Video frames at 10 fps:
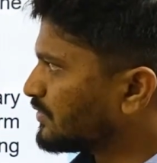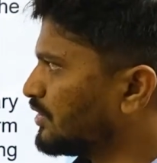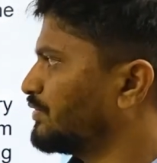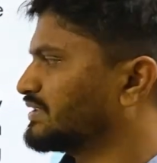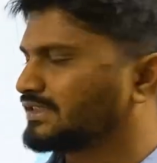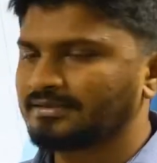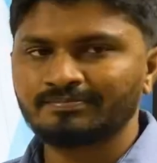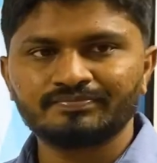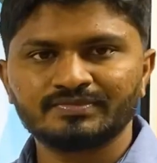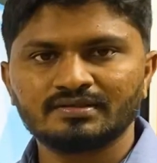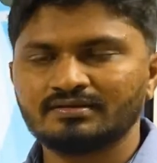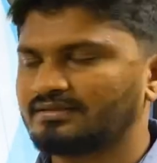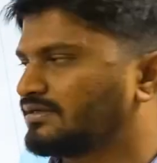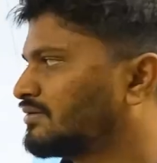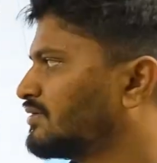USA.
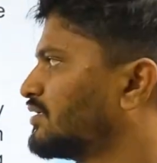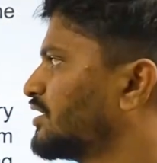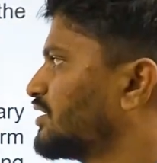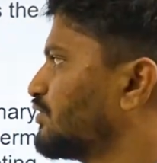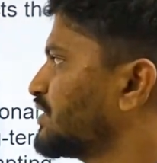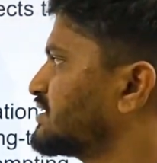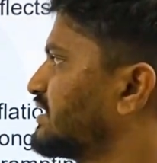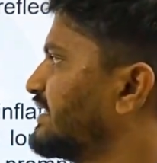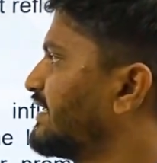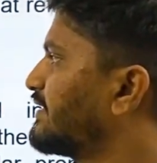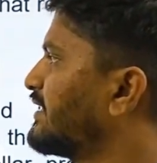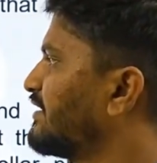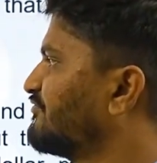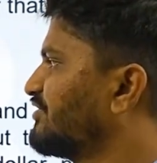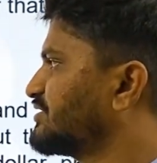Then US debt and
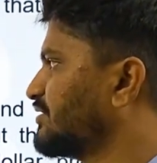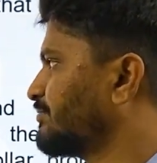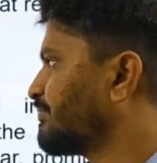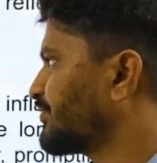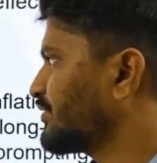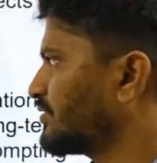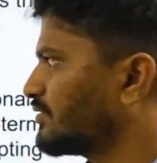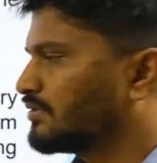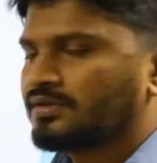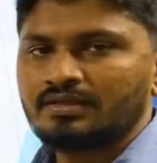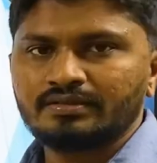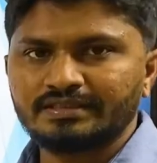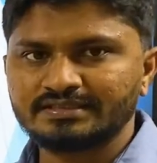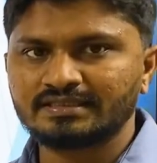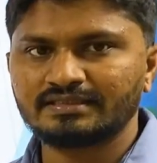inflation.
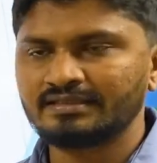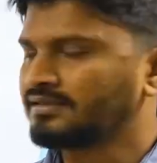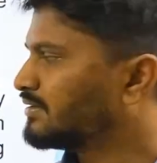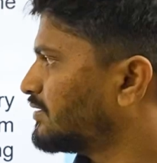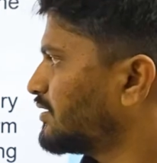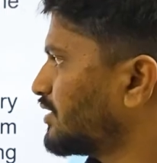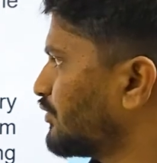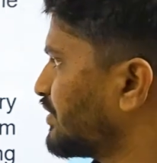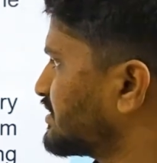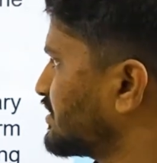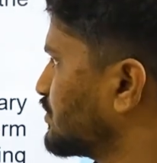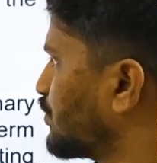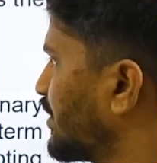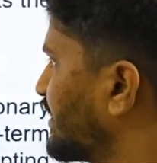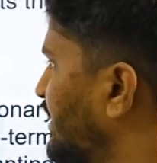Recently, US's
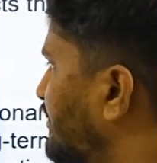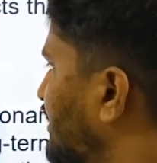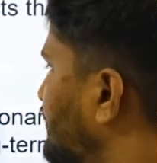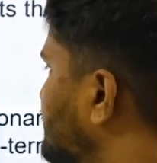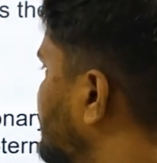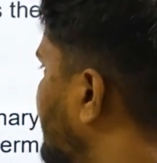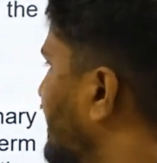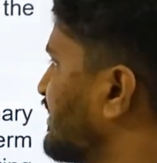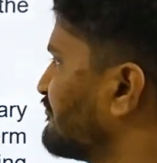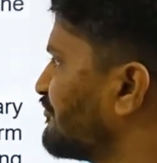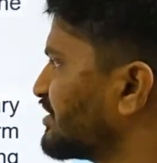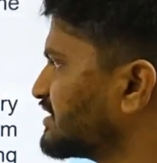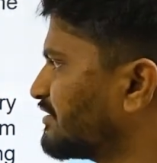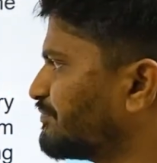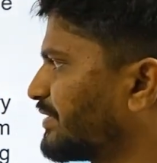growing debt levels and
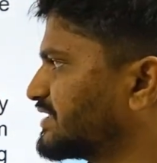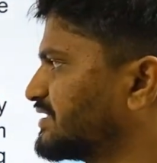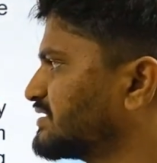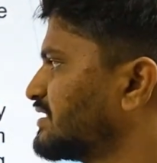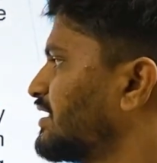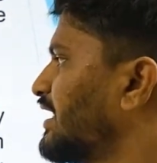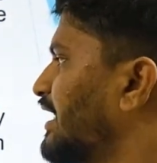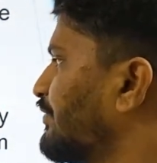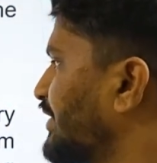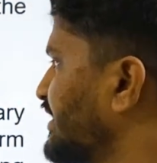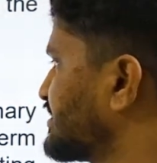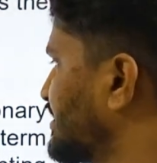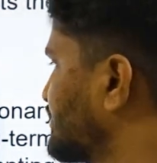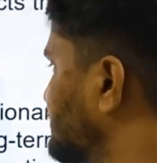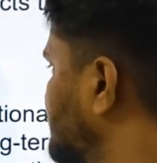inflationary pressures have raised
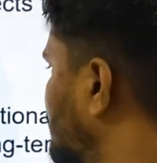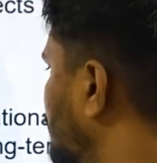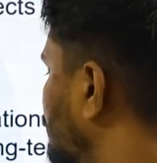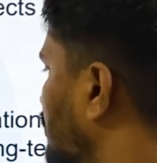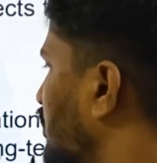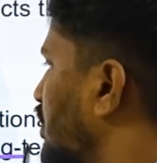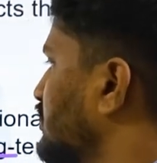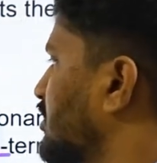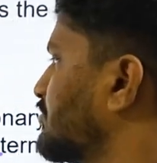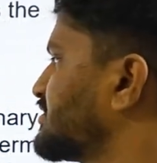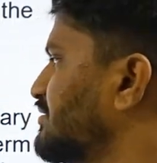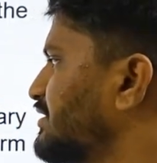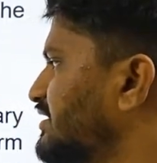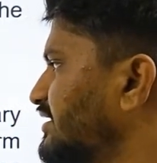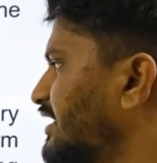concerns about the long-term stability